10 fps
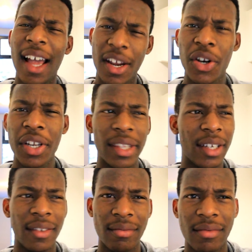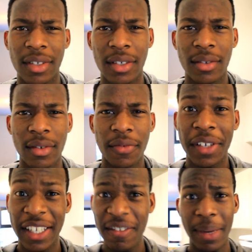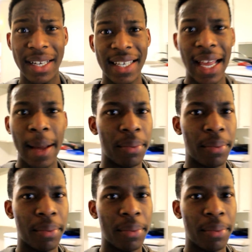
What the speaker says: Another thing, forgive my tap,